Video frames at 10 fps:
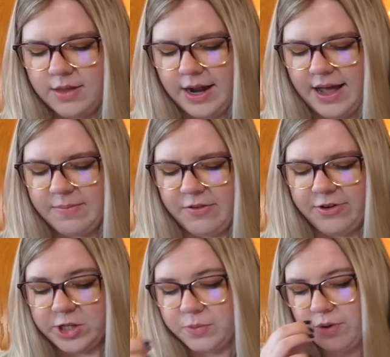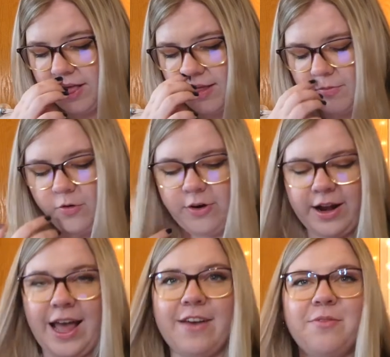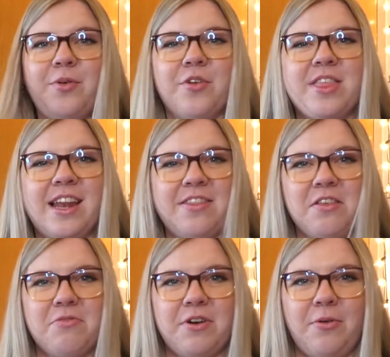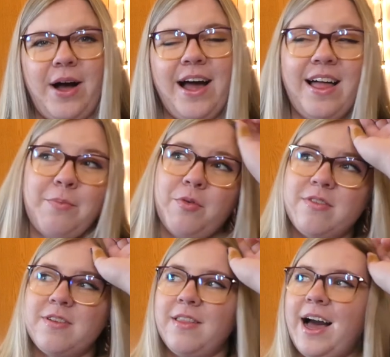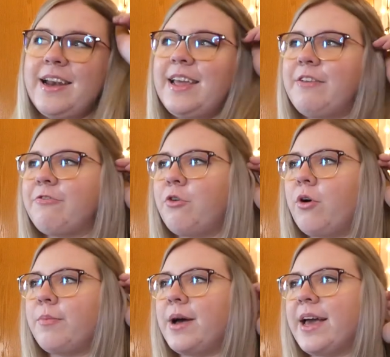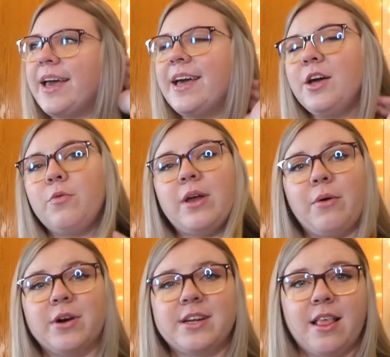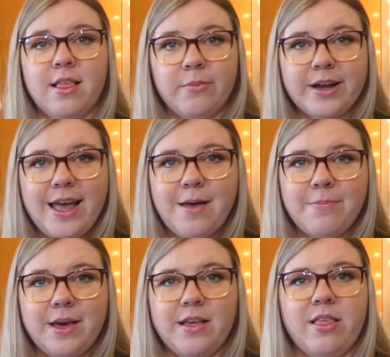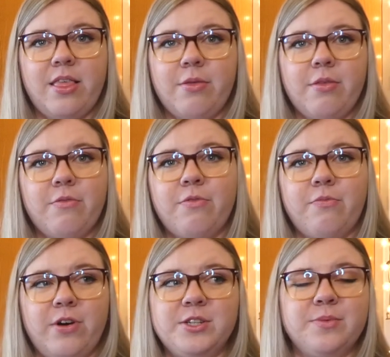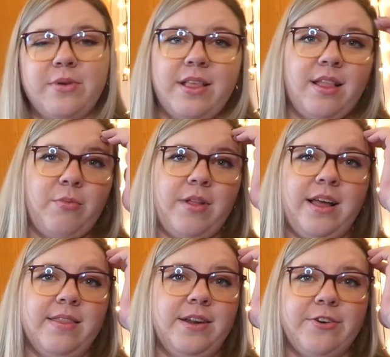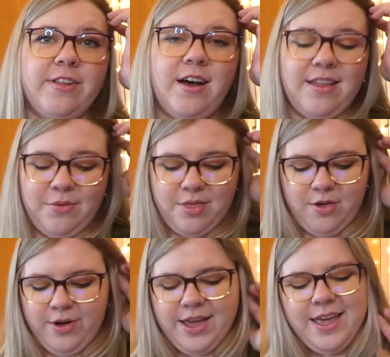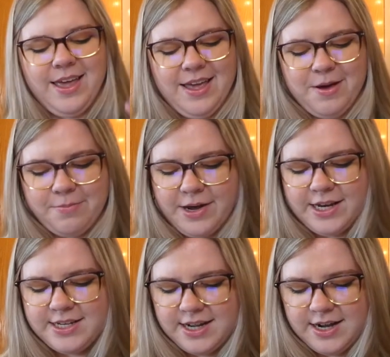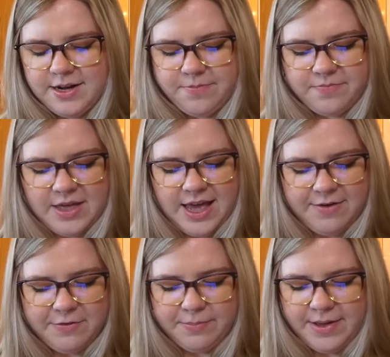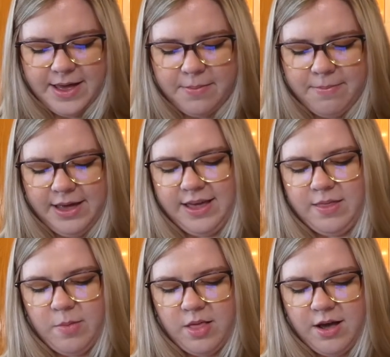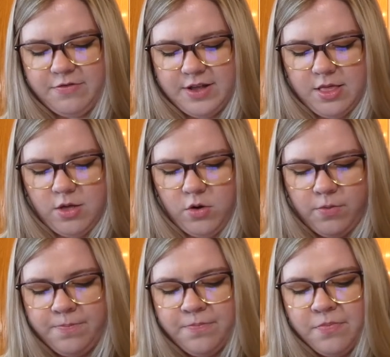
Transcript: Then I have my friendship bracelet board. I haven't posted in this one in a while. I posted a lot in it for my, when I worked at summer camp, because friendship bracelets were like literally all I was doing. But I haven't been making them as often, so